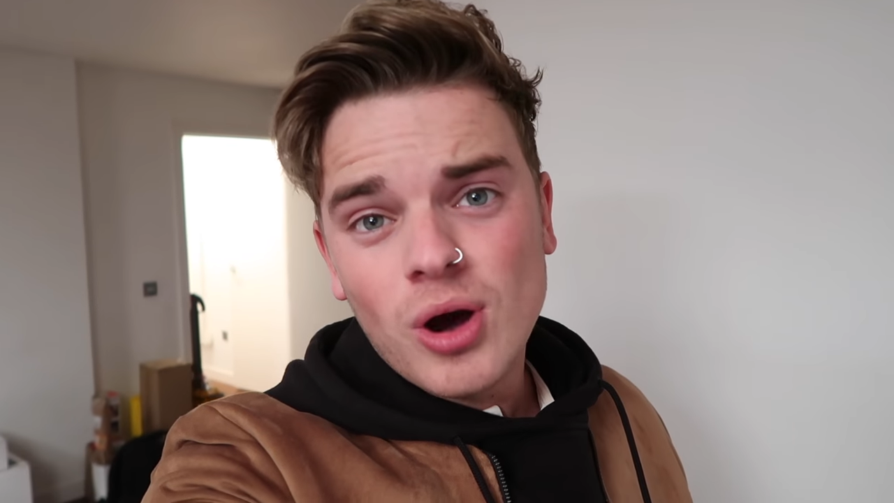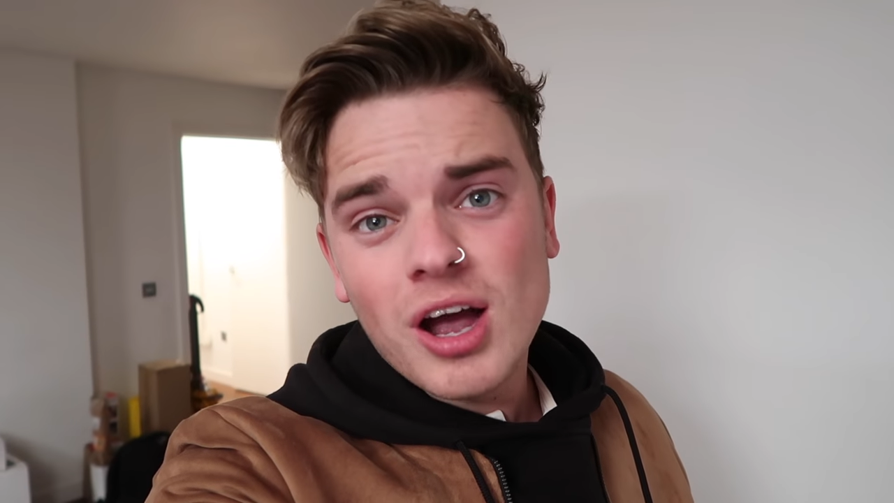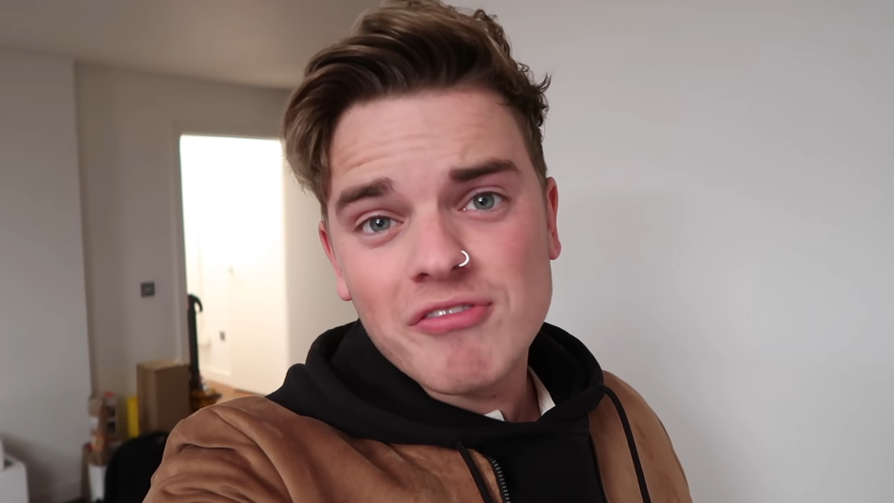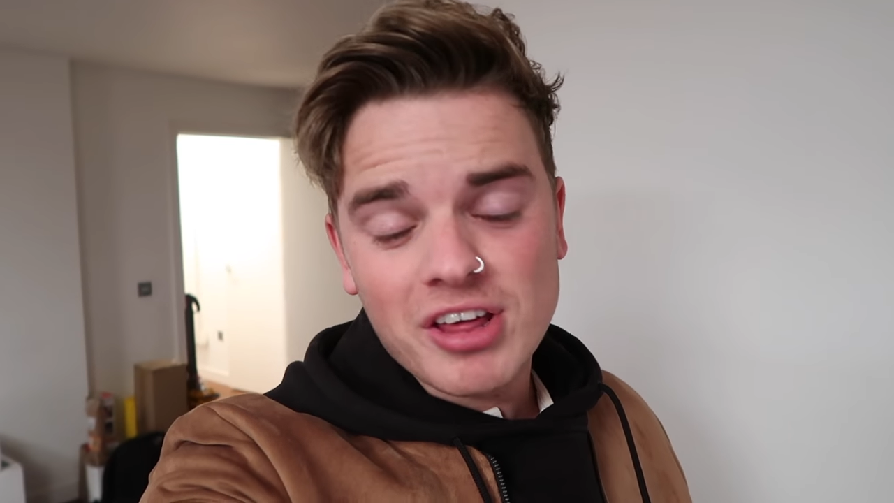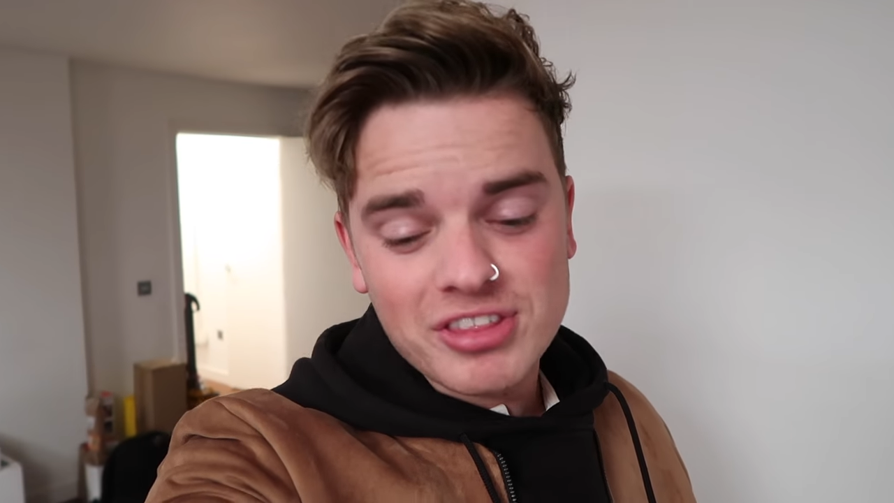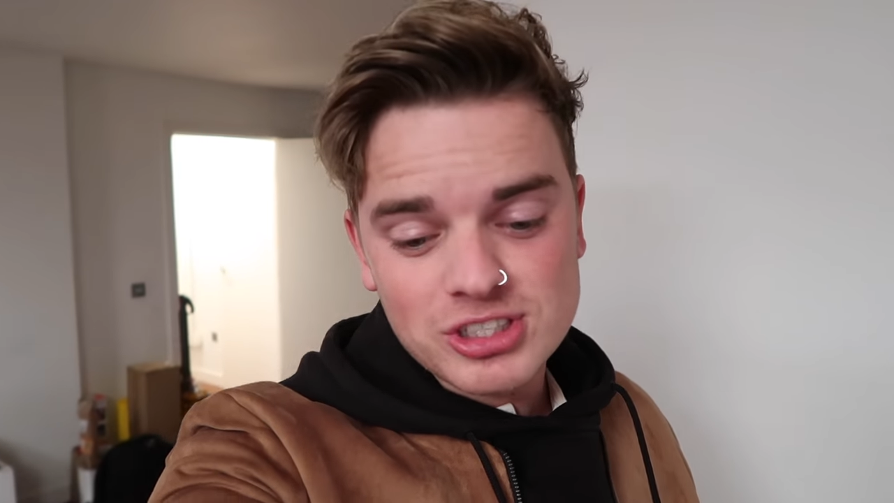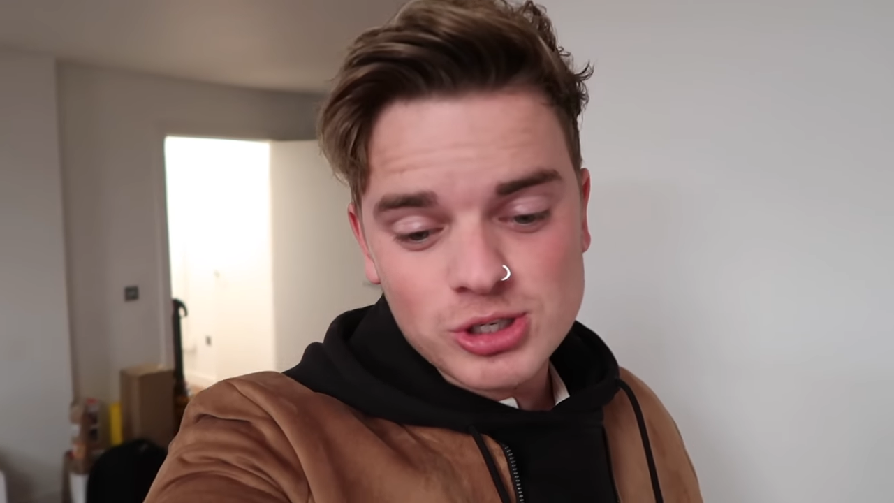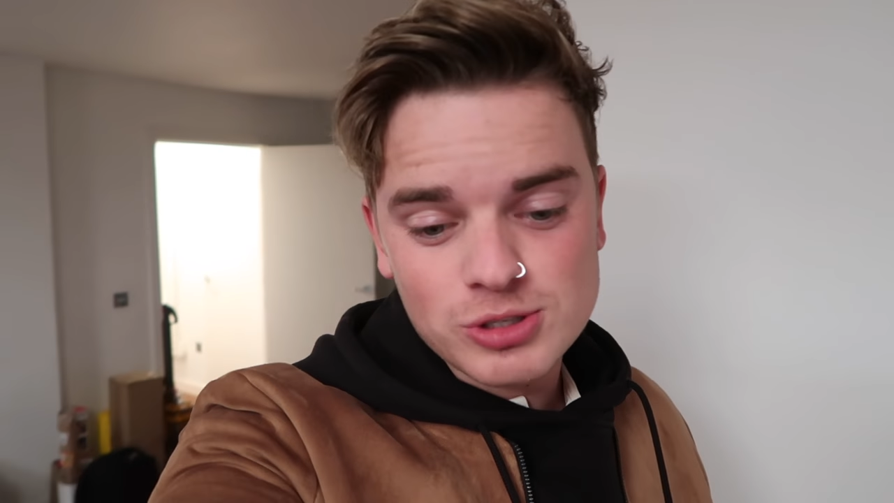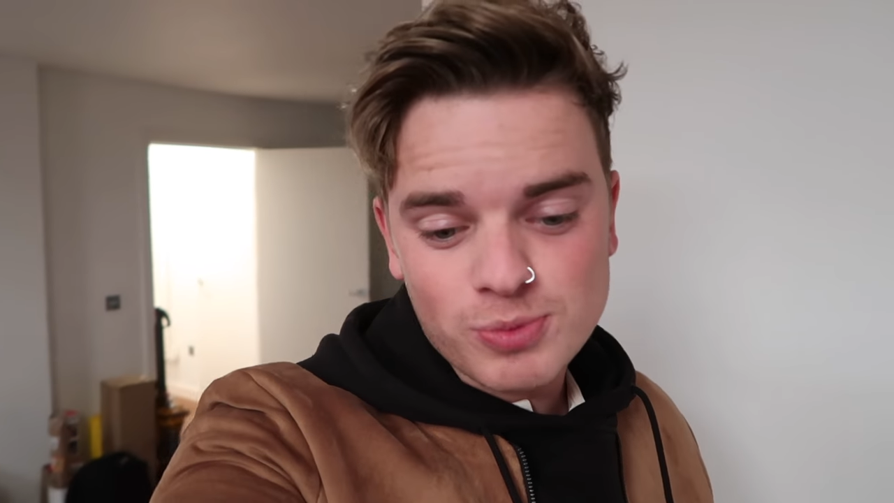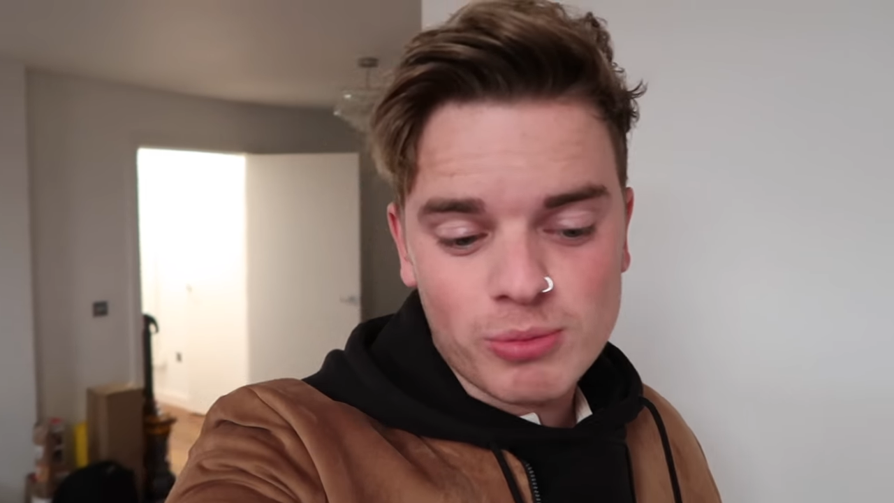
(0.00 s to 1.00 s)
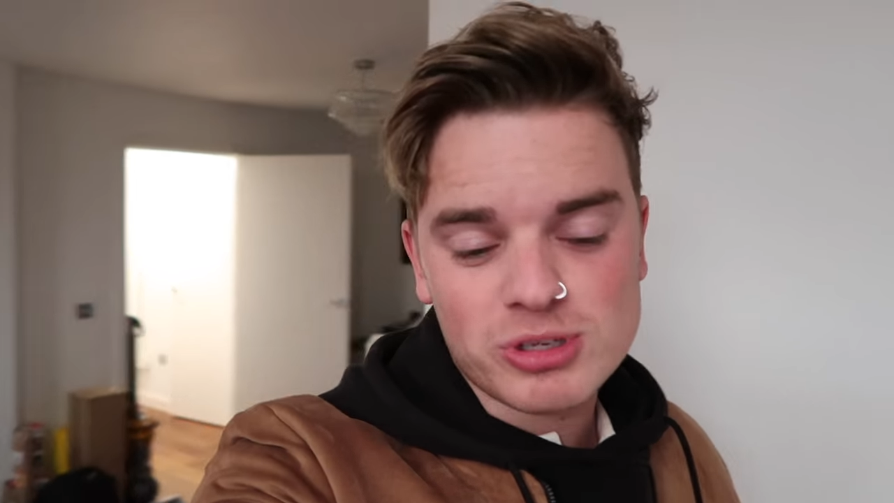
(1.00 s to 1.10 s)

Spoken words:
I have nothing to do tomorrow.